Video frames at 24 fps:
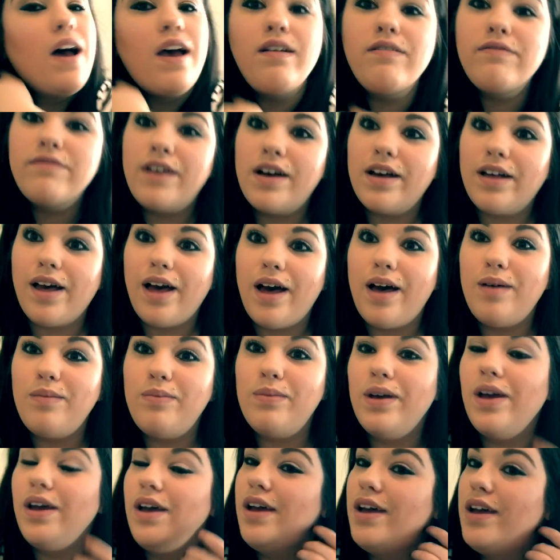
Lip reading: I fuck up.